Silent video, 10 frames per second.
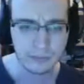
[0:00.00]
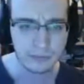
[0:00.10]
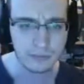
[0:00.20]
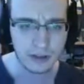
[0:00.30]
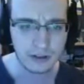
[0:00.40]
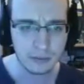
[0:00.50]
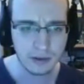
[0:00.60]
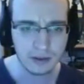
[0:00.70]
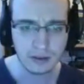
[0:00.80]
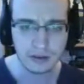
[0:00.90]
That's
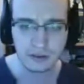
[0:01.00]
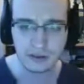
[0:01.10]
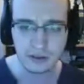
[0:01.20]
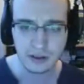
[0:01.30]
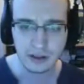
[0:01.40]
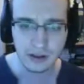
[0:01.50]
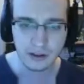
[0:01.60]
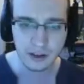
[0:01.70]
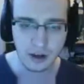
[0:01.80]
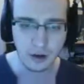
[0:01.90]

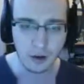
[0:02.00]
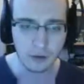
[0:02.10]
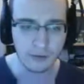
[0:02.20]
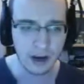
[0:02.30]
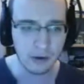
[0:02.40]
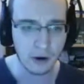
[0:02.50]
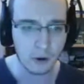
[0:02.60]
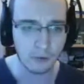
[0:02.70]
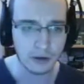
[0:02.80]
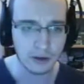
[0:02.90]
a lot of area
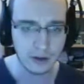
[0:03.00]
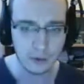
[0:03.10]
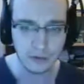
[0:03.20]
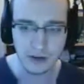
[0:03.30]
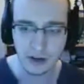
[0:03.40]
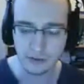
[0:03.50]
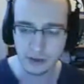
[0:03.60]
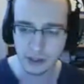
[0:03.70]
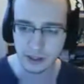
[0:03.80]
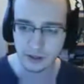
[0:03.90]
over here with
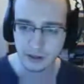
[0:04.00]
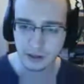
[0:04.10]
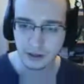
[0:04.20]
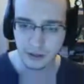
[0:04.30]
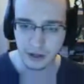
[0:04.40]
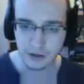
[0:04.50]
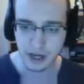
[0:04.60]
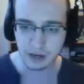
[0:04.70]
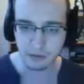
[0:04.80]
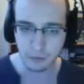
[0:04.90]
nothing in it. Then you
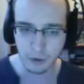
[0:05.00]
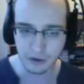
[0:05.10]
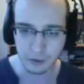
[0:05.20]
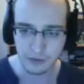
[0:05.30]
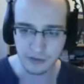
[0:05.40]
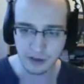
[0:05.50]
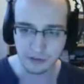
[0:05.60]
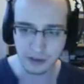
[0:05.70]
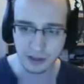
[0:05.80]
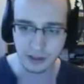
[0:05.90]
have the water with
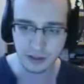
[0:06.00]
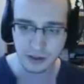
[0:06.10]
nothing in it.